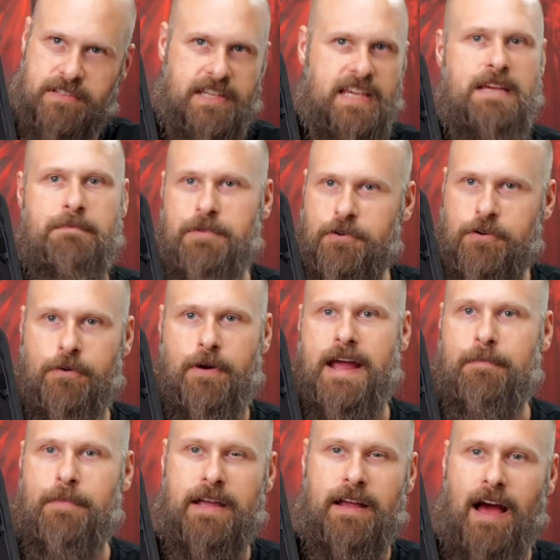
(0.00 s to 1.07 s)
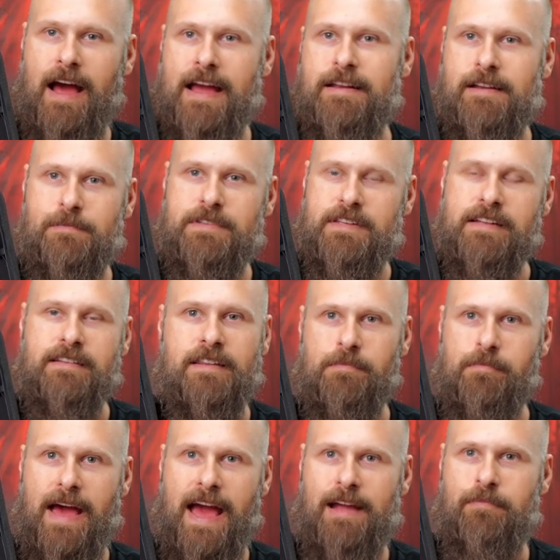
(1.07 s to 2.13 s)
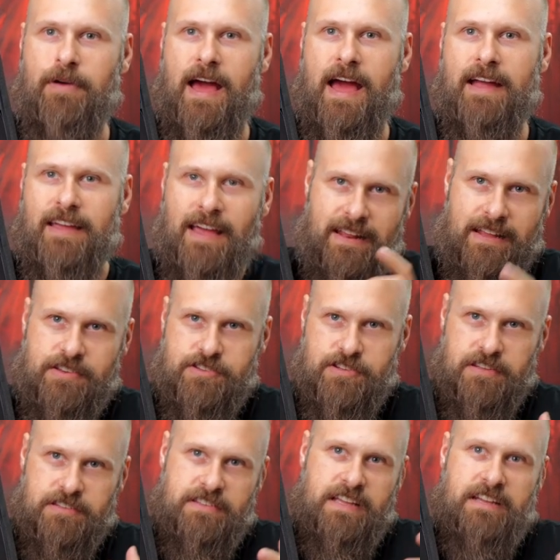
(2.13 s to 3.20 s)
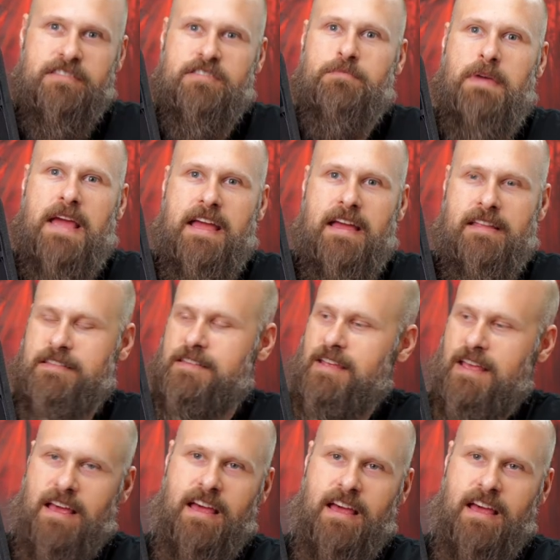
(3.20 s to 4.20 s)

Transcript: keep cramming items into the backpack and it just expands,